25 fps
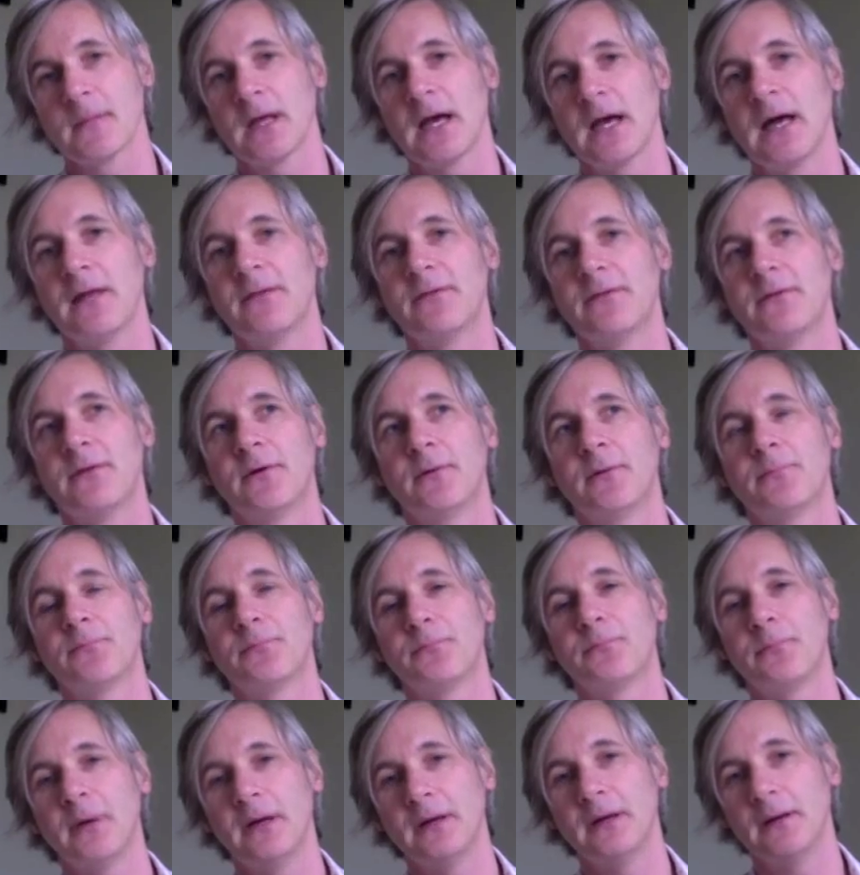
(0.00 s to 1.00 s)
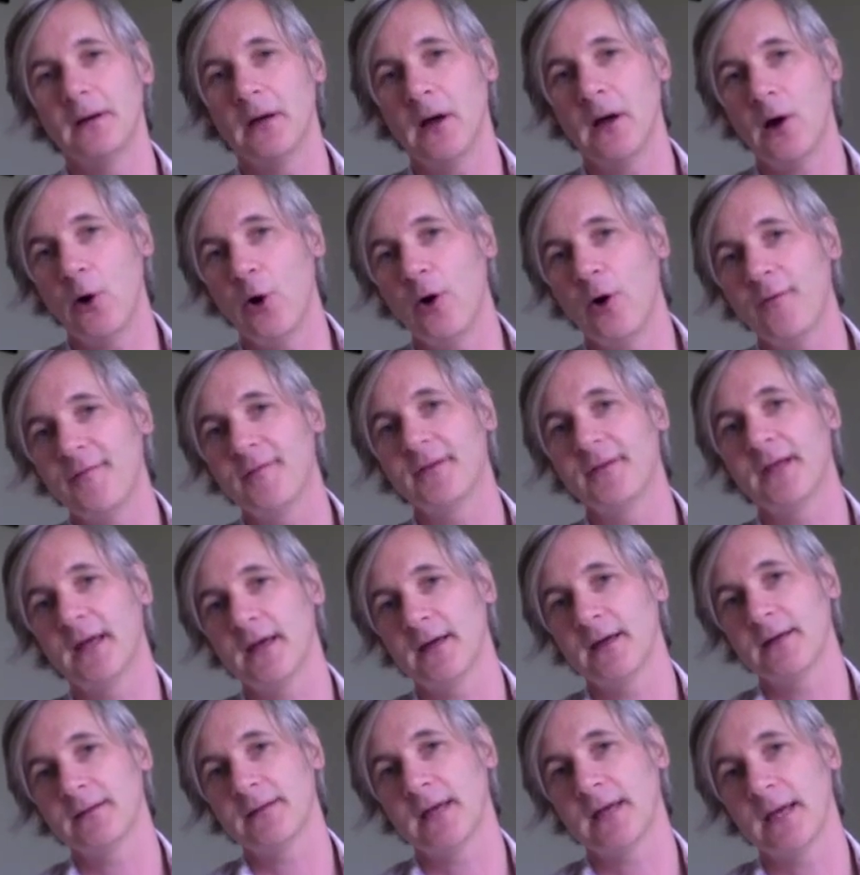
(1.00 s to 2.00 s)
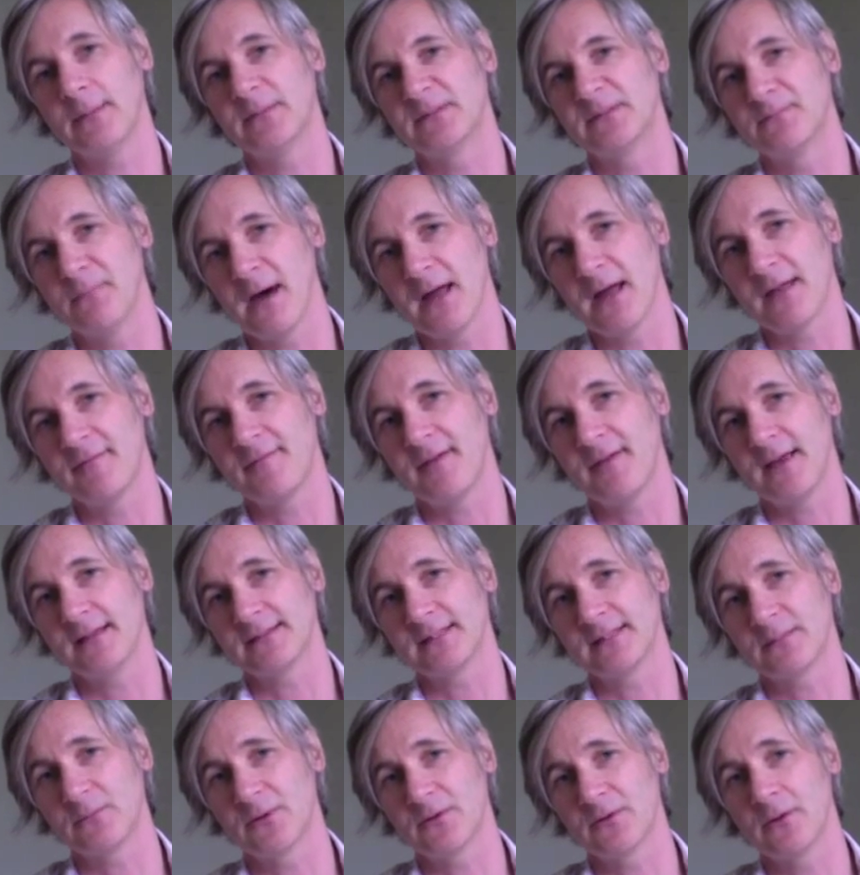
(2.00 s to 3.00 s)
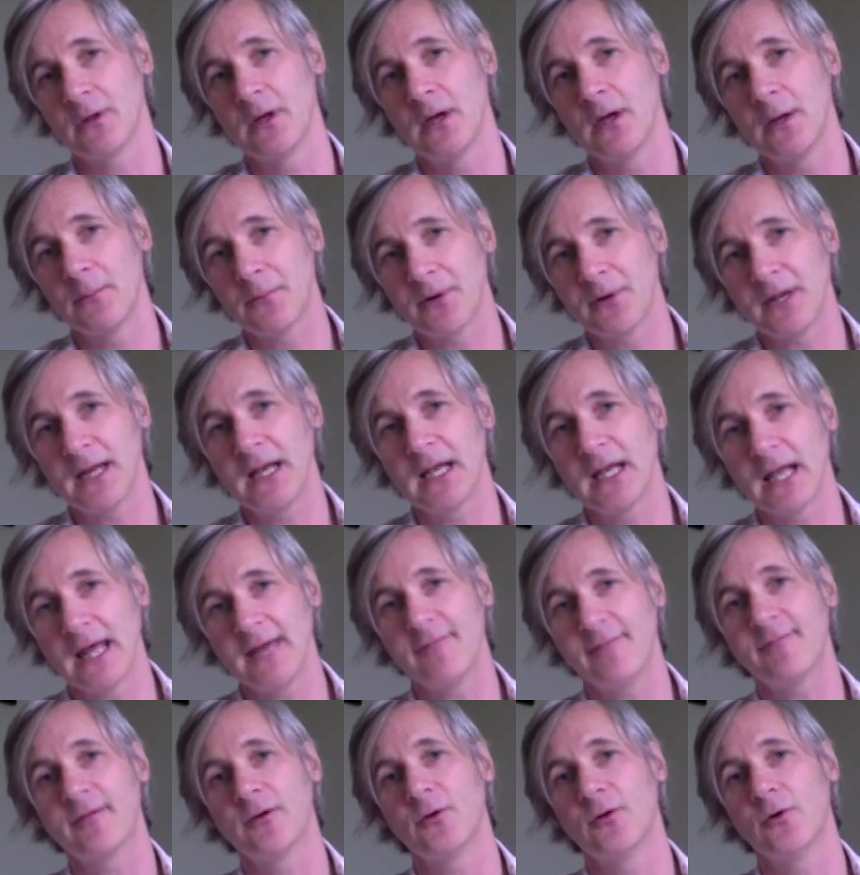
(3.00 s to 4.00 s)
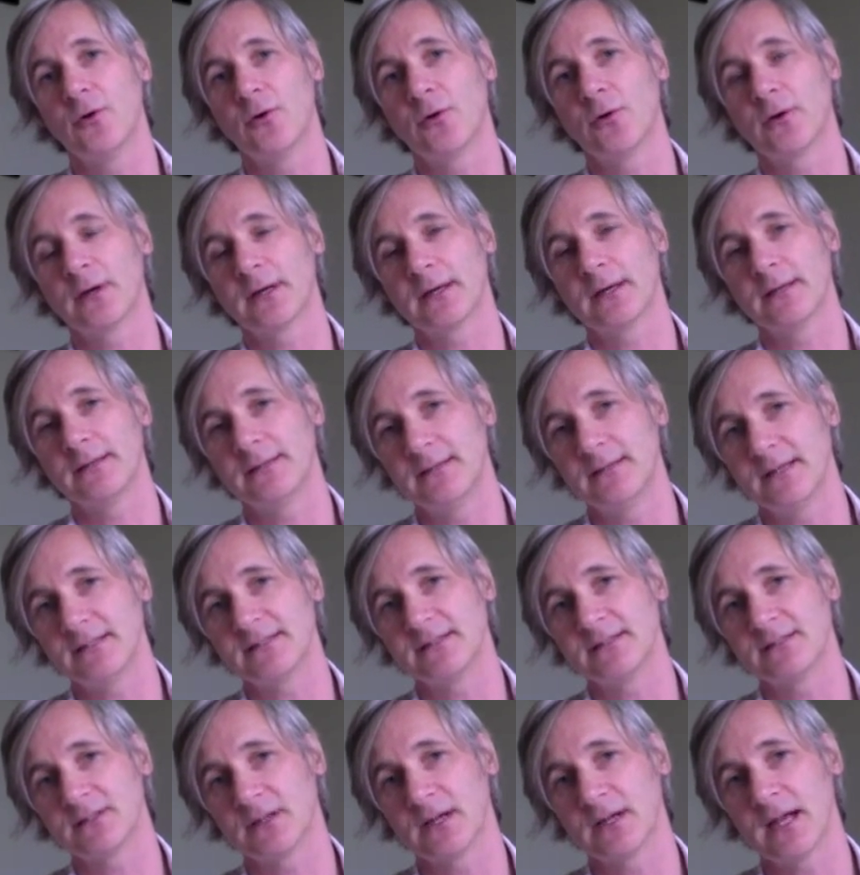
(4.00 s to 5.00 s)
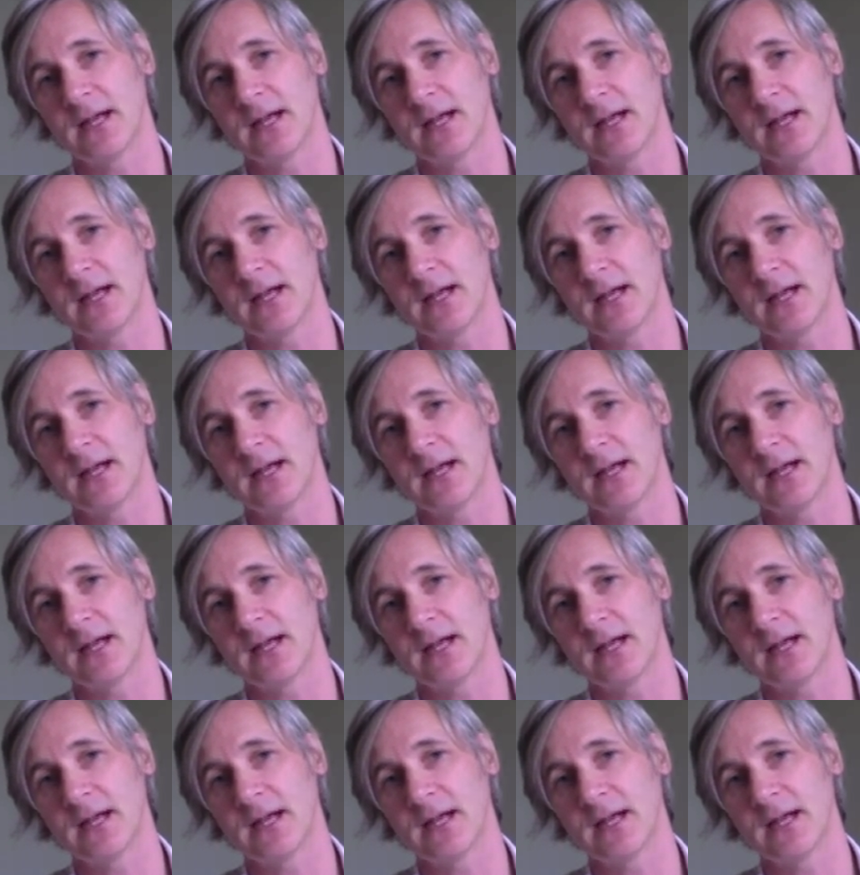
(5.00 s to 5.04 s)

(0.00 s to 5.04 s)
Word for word: and their oftentimes manifesting with pretty lifelong conditions or